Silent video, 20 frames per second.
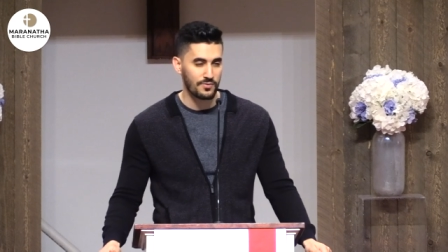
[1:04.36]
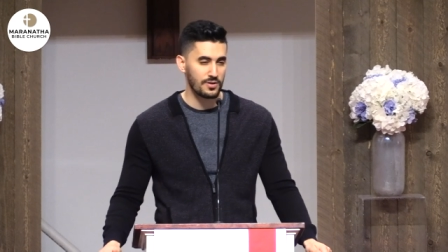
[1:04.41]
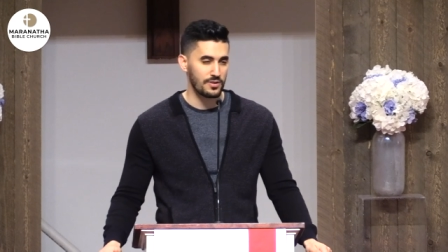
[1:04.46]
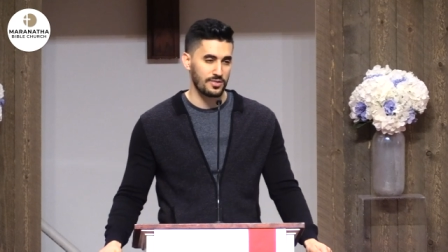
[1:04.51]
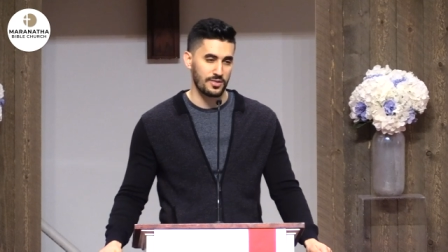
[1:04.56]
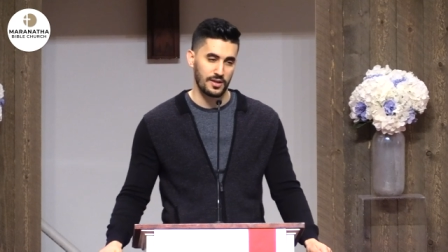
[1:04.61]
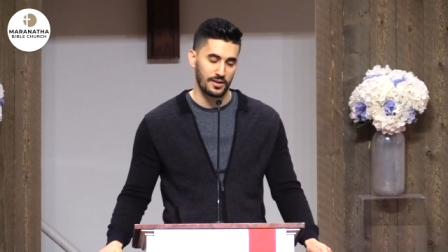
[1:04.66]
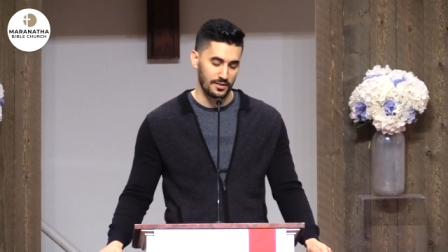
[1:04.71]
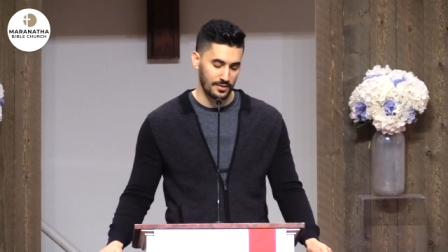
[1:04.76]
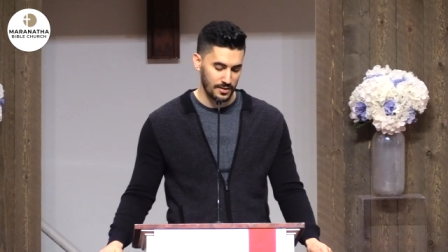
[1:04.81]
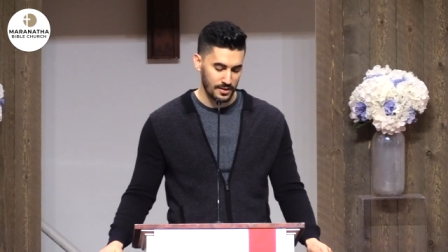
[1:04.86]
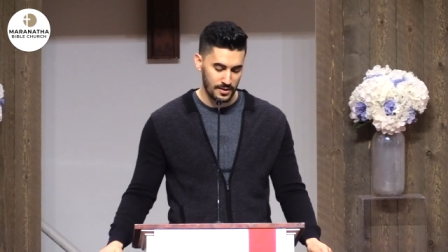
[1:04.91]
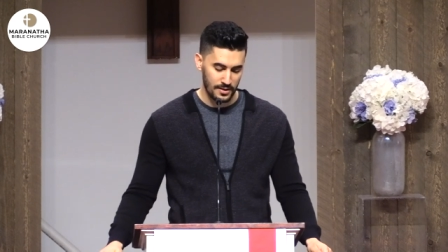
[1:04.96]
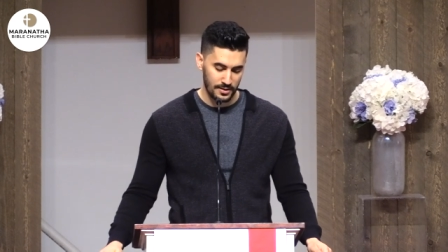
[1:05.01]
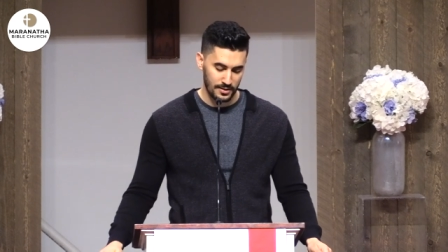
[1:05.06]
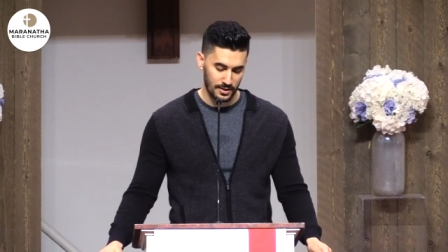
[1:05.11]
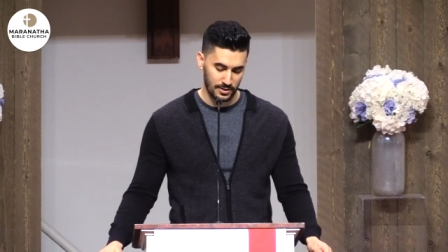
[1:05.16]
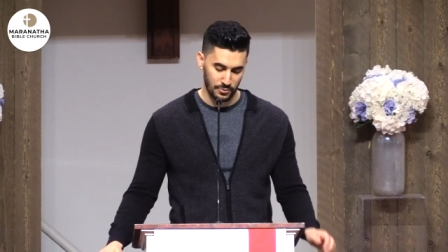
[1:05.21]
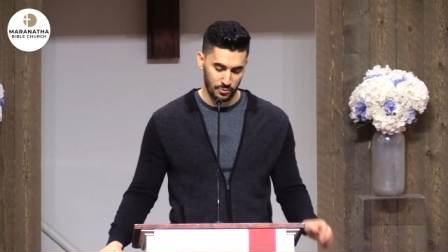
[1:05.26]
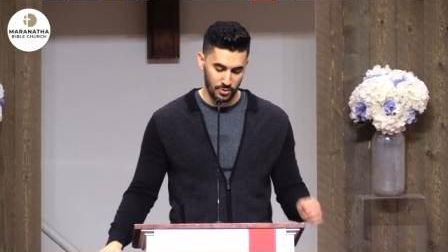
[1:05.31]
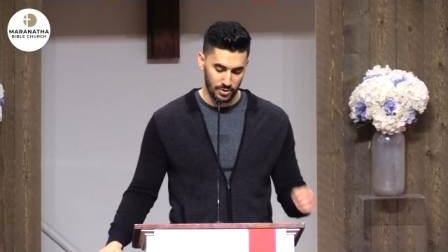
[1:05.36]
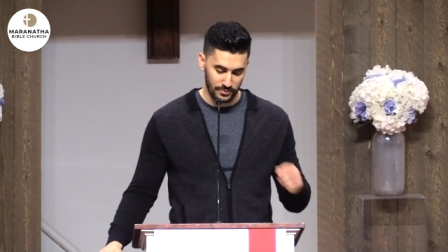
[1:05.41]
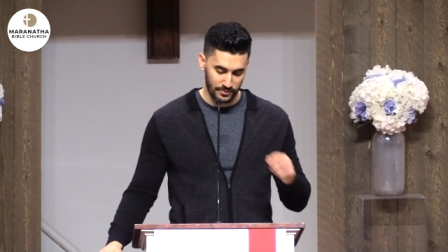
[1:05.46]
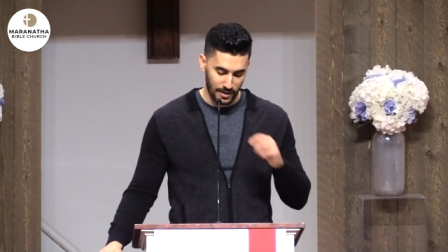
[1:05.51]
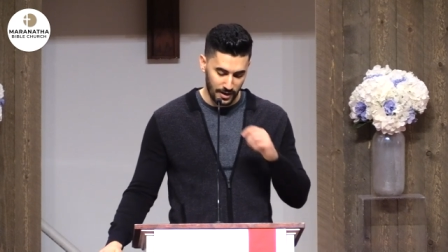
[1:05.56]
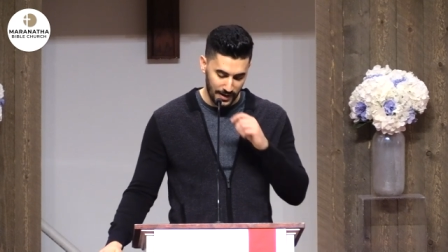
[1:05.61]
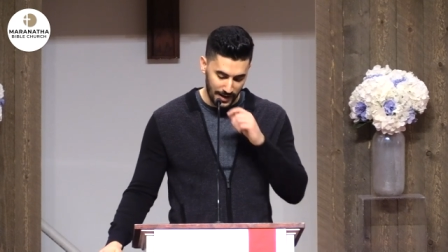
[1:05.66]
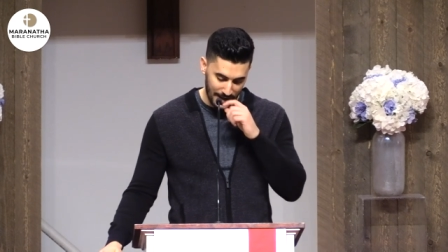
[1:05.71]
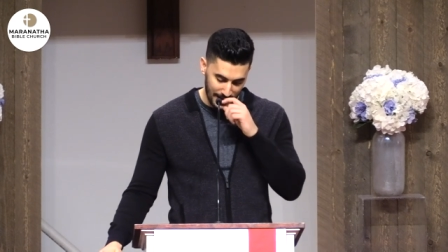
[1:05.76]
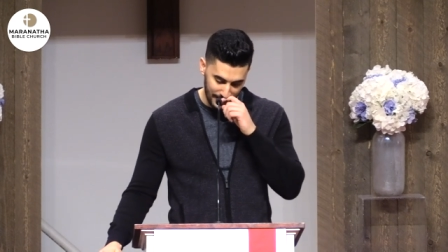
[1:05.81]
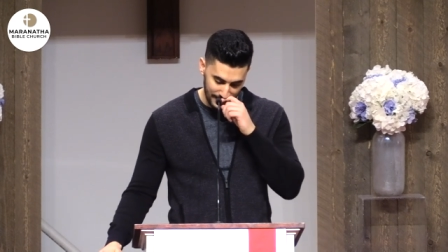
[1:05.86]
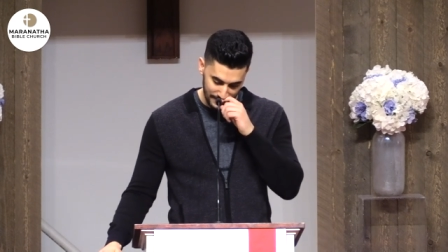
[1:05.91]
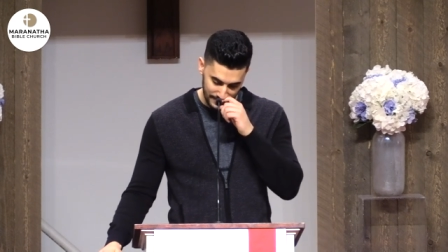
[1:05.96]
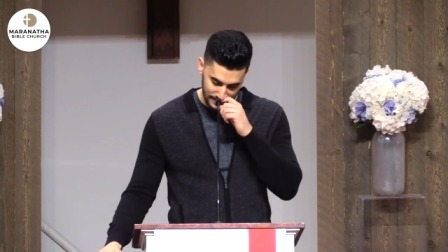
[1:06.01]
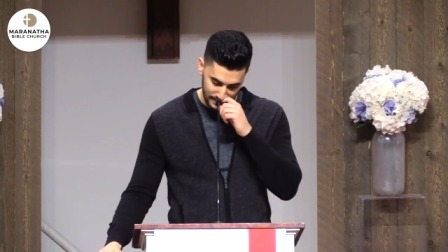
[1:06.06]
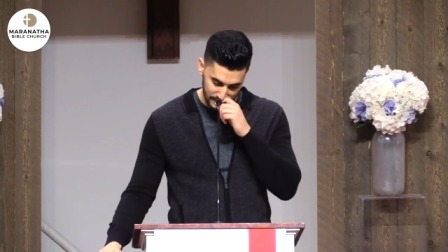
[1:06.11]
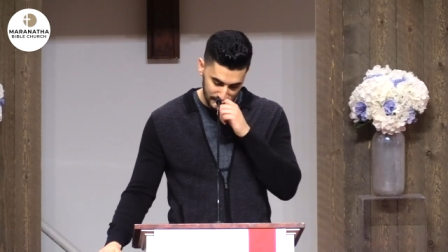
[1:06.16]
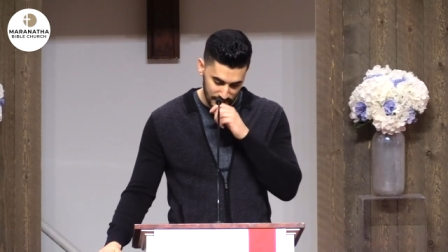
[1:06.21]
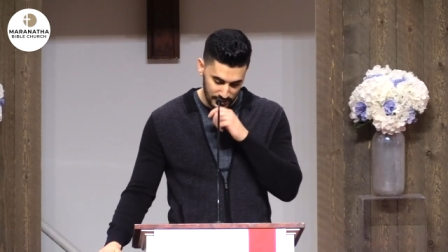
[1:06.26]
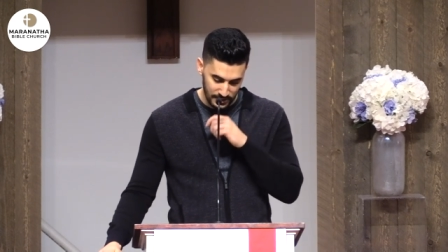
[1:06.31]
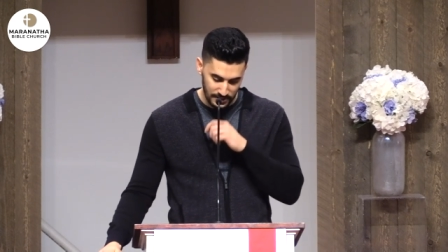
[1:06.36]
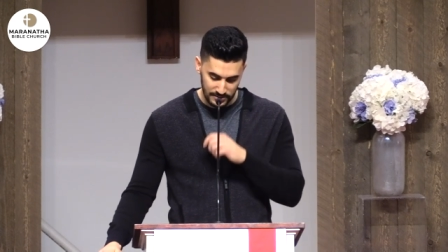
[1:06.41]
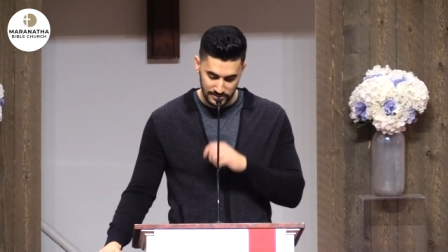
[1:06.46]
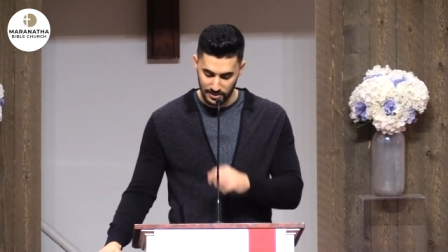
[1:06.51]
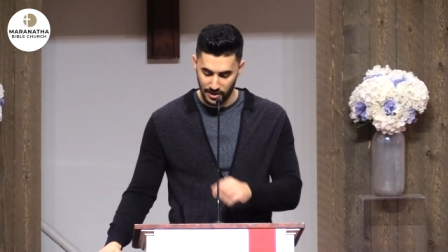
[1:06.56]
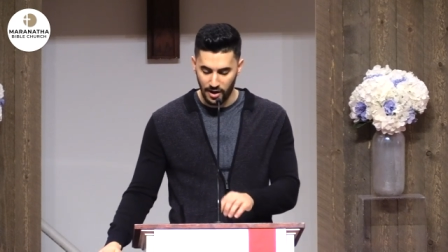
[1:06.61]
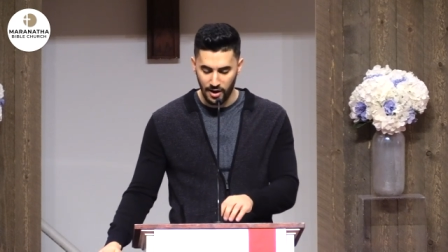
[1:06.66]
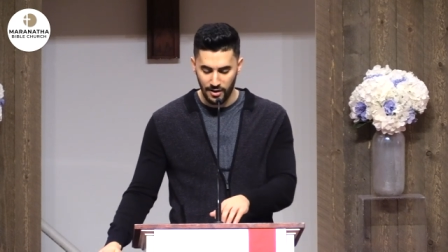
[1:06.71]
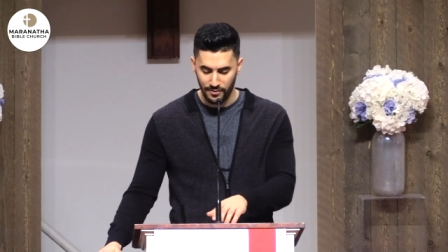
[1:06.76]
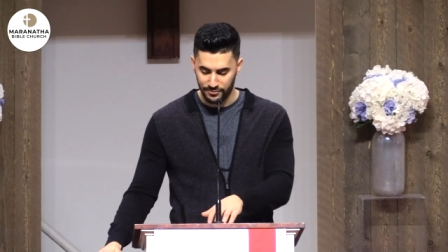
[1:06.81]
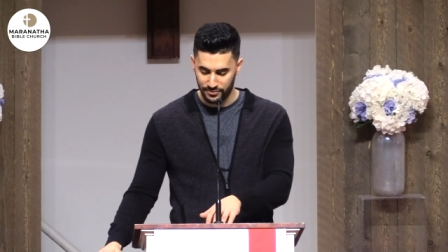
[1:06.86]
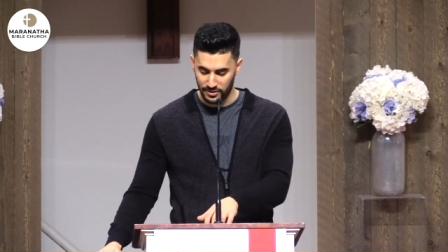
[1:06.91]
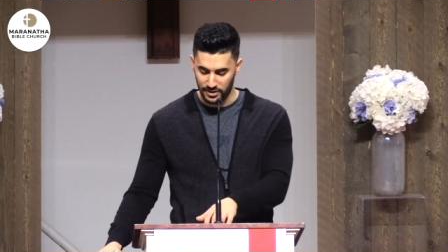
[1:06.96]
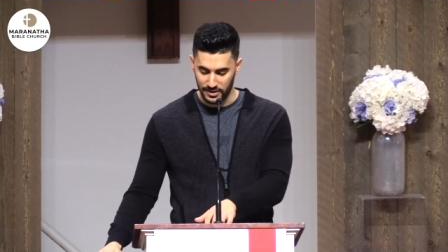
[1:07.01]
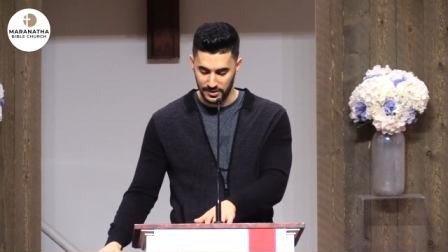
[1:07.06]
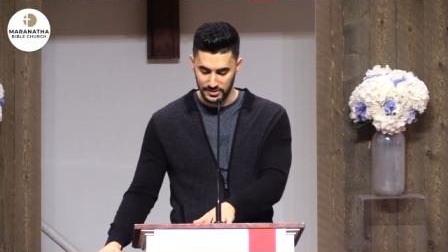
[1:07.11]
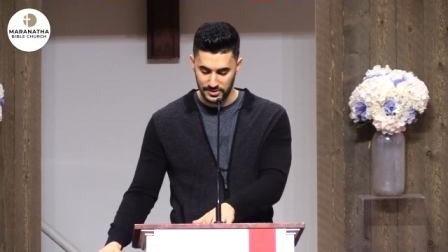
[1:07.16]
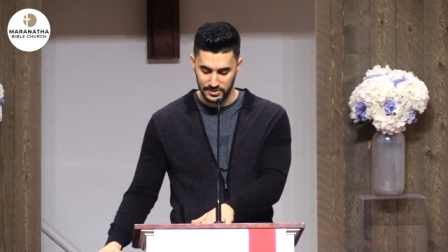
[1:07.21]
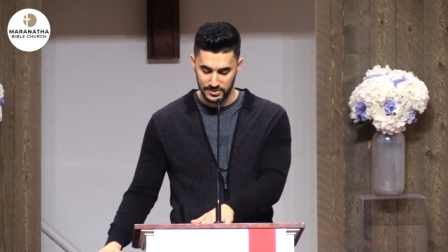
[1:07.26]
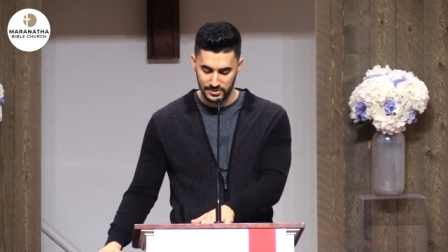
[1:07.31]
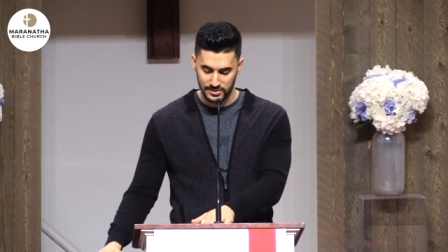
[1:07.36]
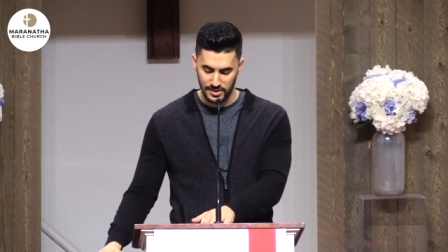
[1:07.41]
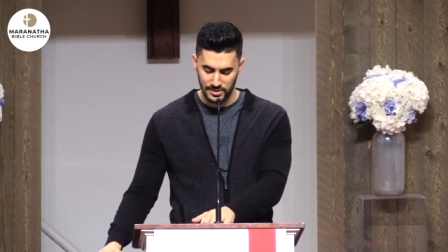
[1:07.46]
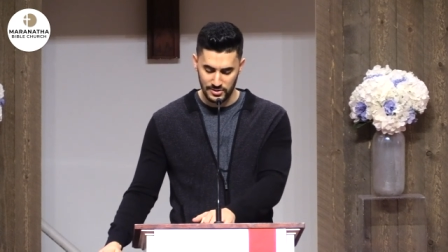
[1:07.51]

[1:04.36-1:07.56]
everything that the Word of God has to offer us.